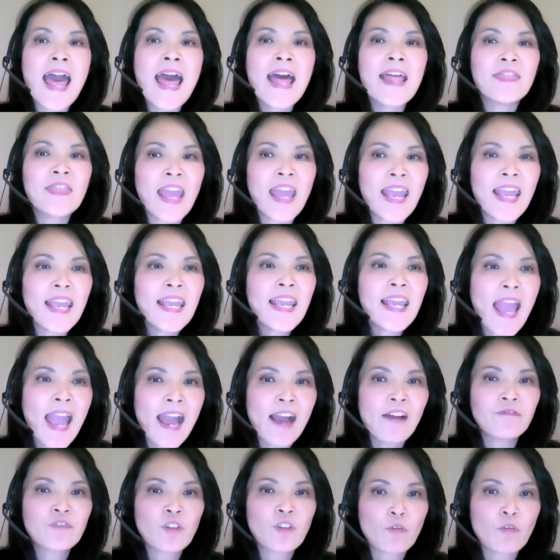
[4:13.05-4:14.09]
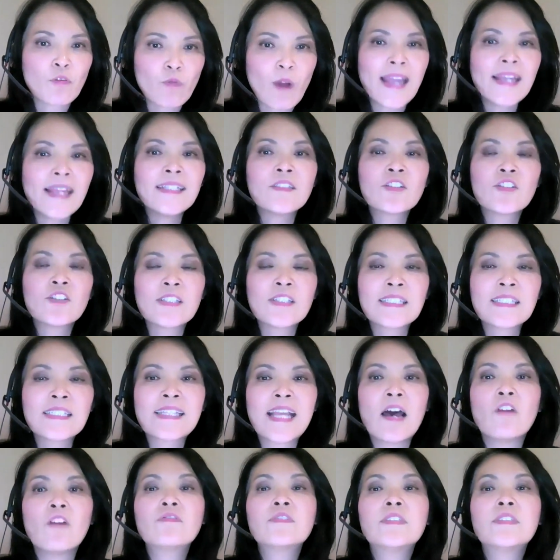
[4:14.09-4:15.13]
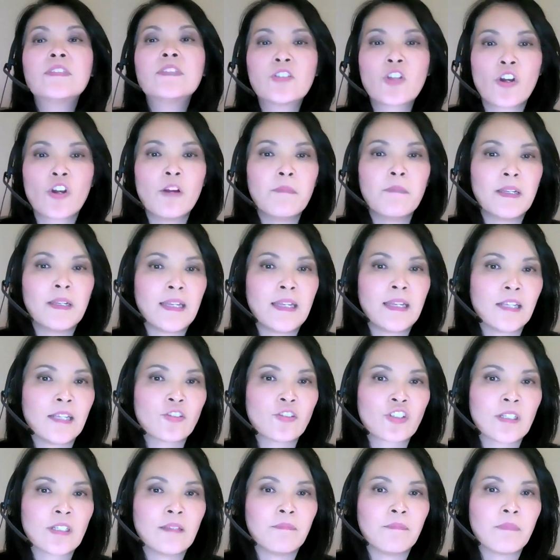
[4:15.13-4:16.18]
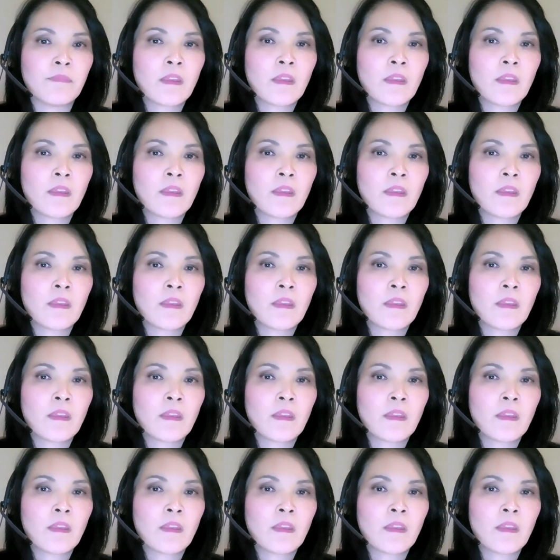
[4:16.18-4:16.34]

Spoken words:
they have the right to self-determination.